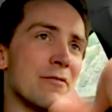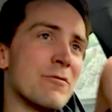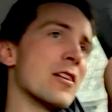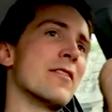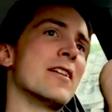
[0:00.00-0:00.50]
in
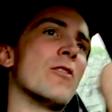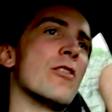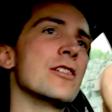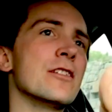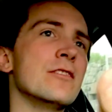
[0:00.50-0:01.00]
front of an
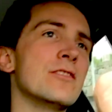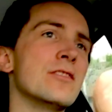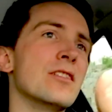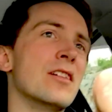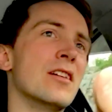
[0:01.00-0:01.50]

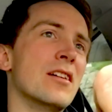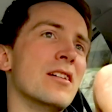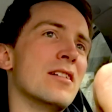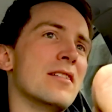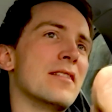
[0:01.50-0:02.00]
audience,
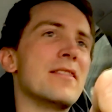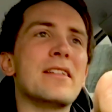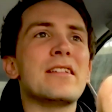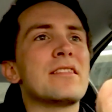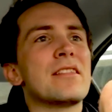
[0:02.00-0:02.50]
then
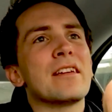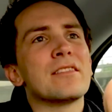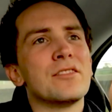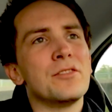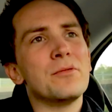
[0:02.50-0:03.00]
these
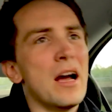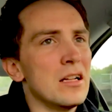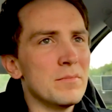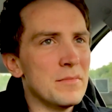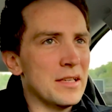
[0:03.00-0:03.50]
things do
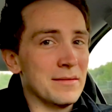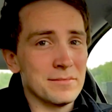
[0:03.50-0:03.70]
help me